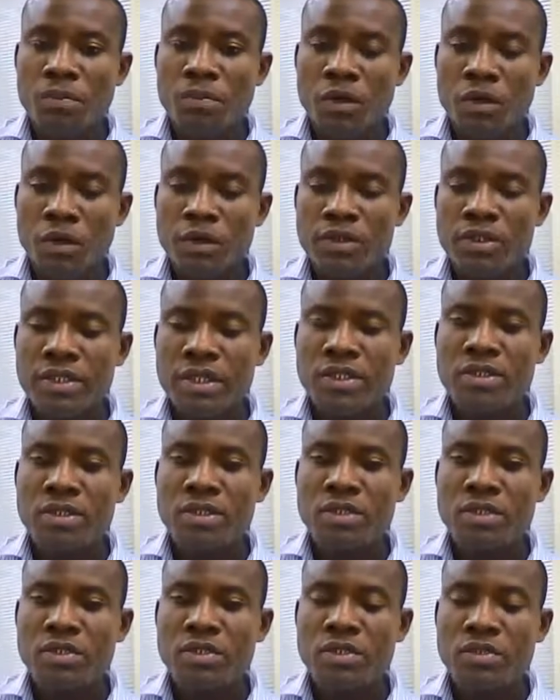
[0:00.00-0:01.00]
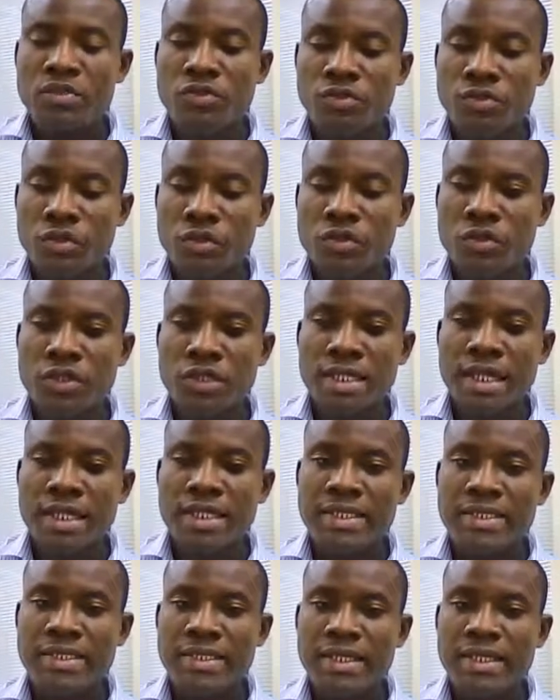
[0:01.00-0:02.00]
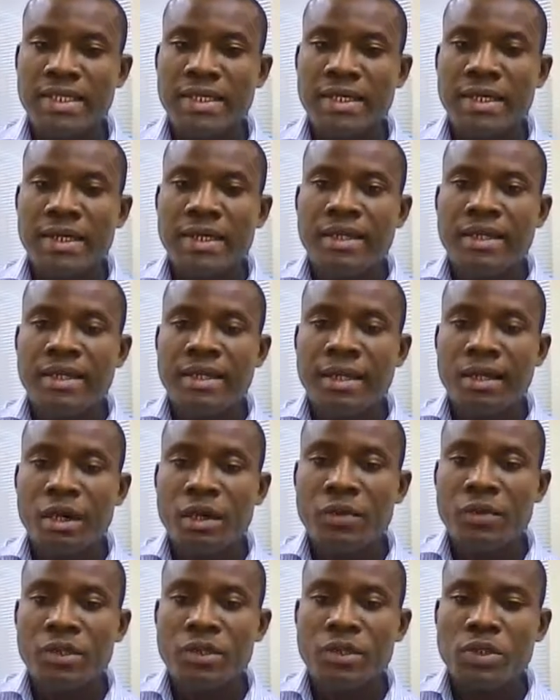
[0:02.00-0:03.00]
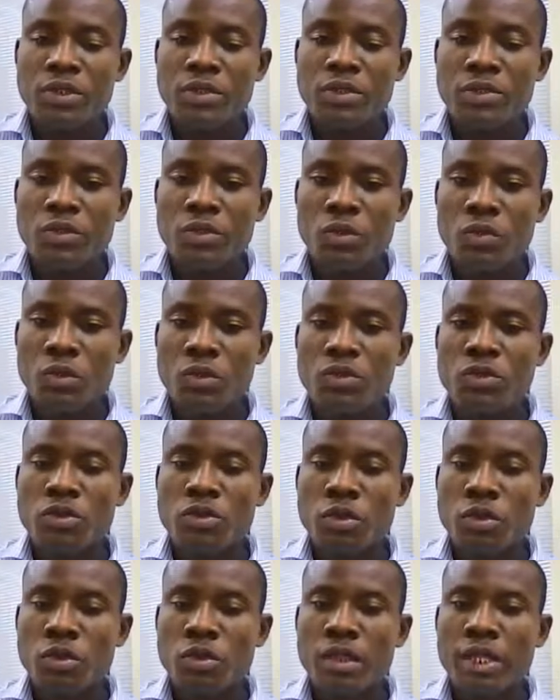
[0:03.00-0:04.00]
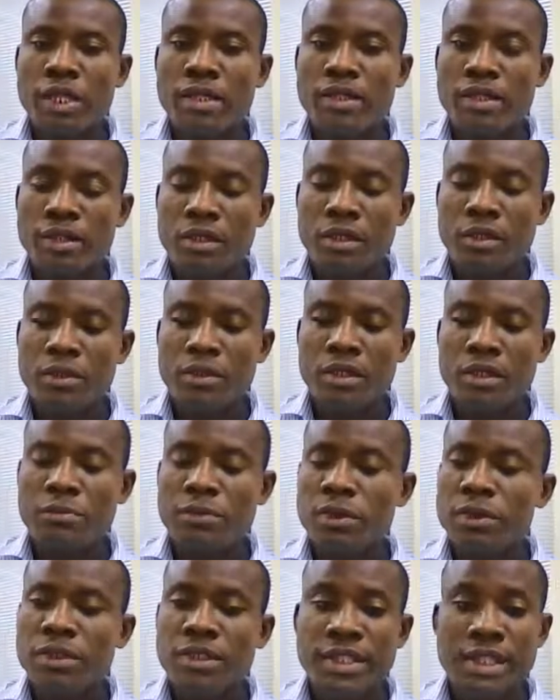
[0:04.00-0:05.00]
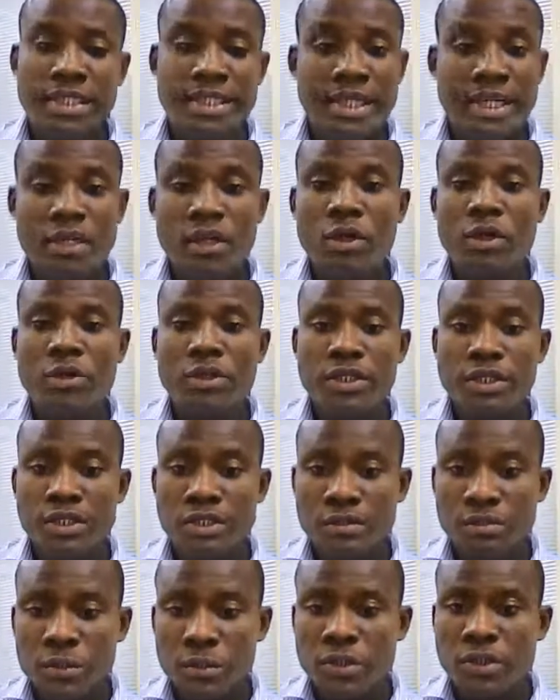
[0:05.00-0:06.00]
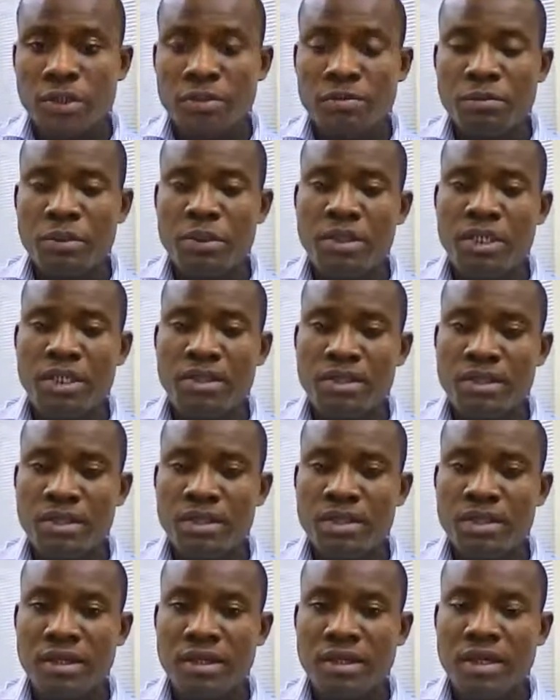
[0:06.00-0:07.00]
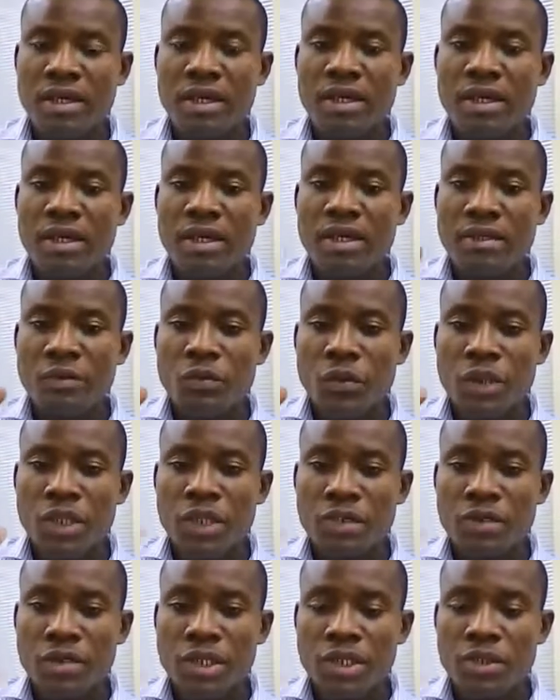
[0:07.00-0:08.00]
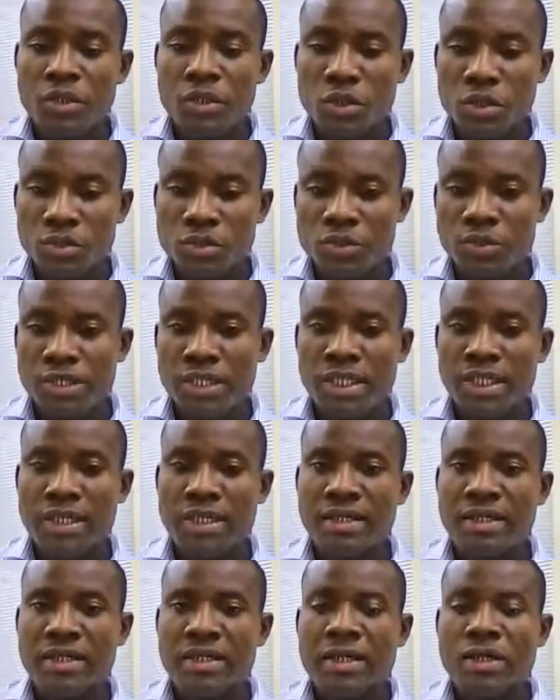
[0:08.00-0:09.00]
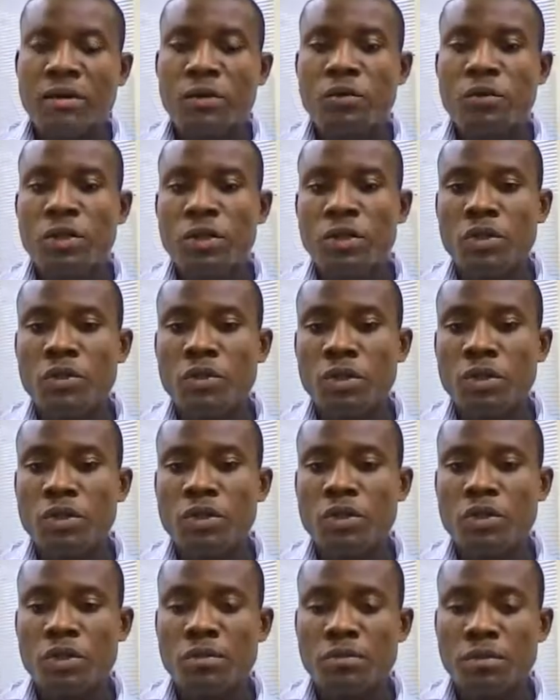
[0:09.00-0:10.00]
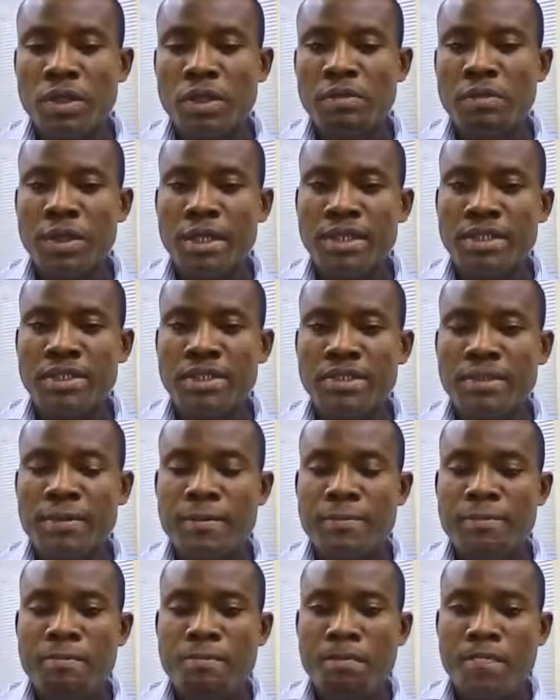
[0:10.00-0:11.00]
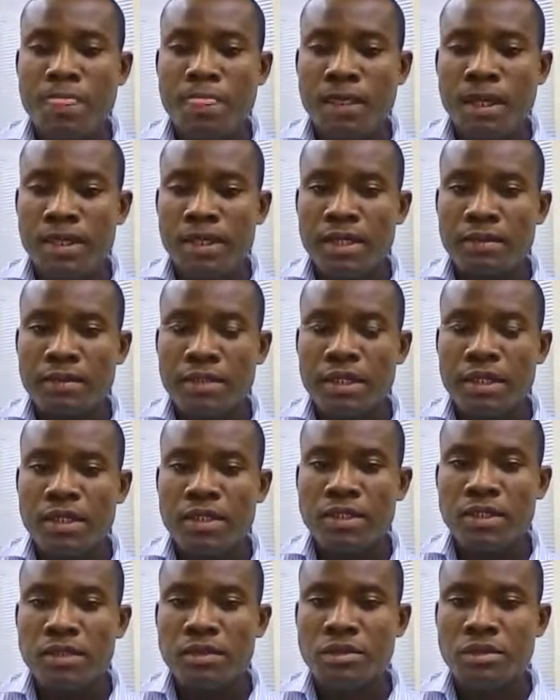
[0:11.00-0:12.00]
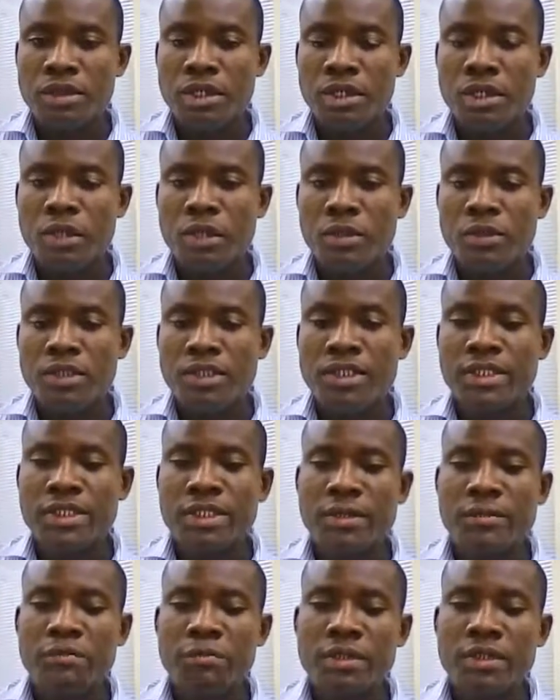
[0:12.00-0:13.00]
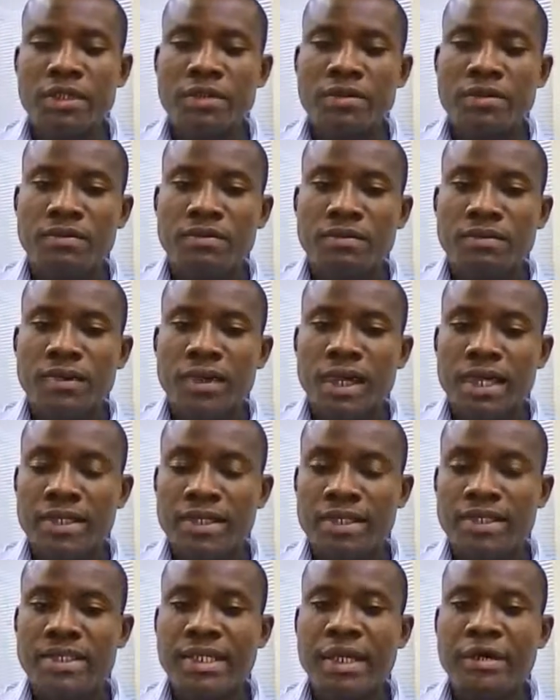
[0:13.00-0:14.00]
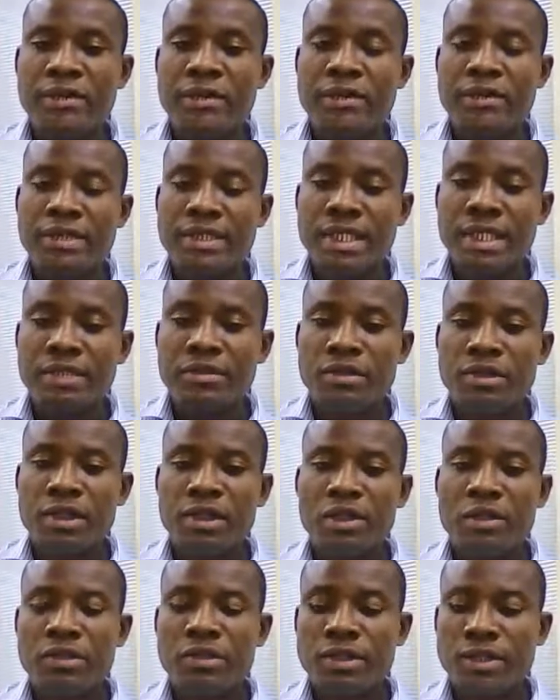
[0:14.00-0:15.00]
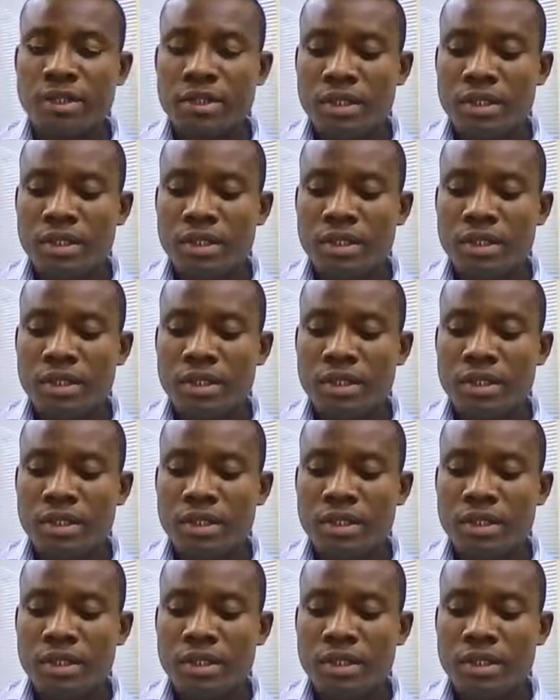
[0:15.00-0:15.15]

organizations' functionality. They always want to look at the cost. I'm not saying that cost is the most important thing that you consider when you want to implement an application in your system, but just say I want to start with cost.